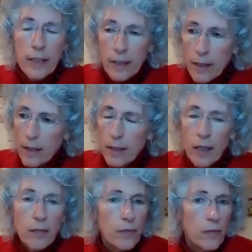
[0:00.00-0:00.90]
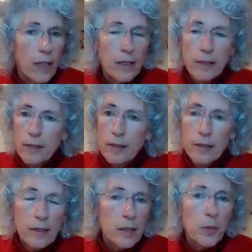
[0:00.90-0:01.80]
in a
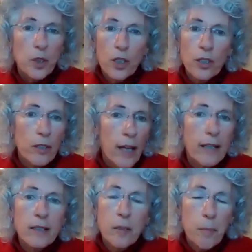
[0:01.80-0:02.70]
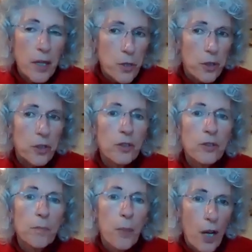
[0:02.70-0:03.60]
similar
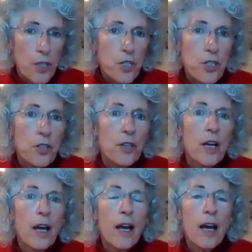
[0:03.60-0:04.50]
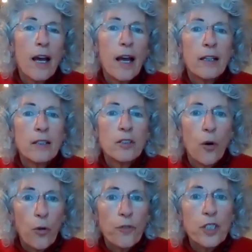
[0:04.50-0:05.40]
asymmetrical posture. And
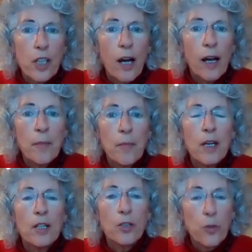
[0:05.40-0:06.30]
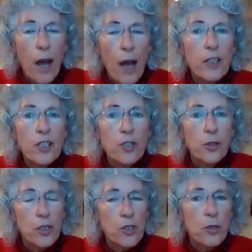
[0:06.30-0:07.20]
over time, gravity
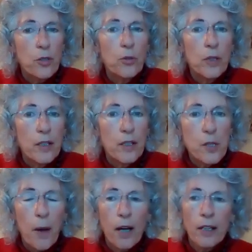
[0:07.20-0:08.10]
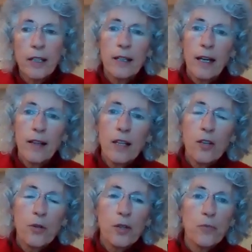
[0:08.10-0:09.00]
took its toll on his body. And I
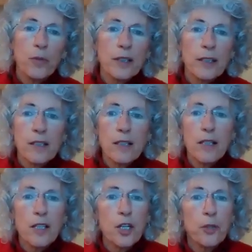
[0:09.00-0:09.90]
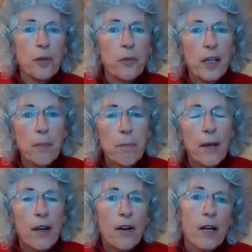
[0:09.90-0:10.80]
think you can really see it here when we
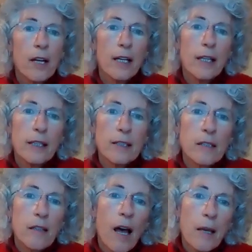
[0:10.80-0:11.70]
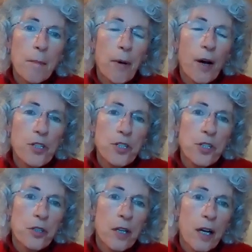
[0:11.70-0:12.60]
compare his lying
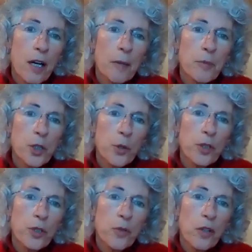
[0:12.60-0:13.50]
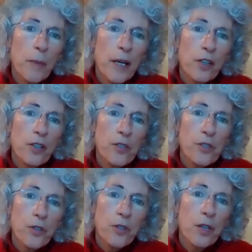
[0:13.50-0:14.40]
posture. I'm showing you with my
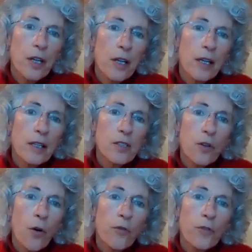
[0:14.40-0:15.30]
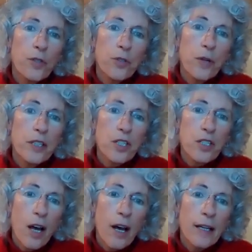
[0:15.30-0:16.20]
cursor his overstretched
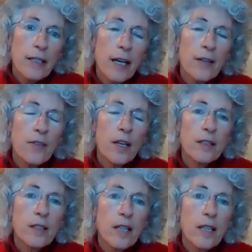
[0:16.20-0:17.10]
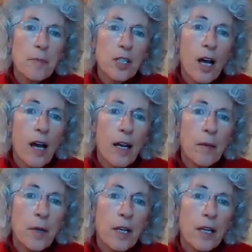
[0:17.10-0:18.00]
side. And then at the same
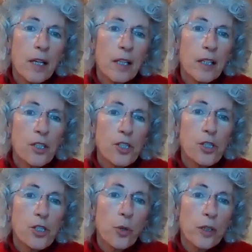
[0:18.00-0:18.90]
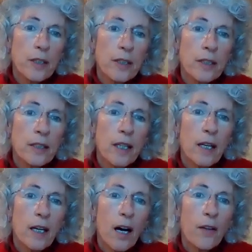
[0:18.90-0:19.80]
time, he has shortened
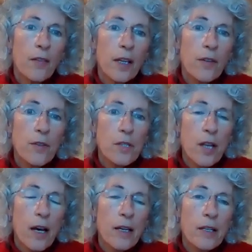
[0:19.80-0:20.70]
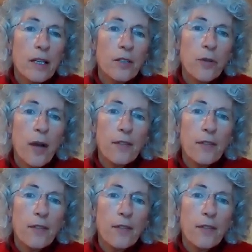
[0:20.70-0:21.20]
on the other side, and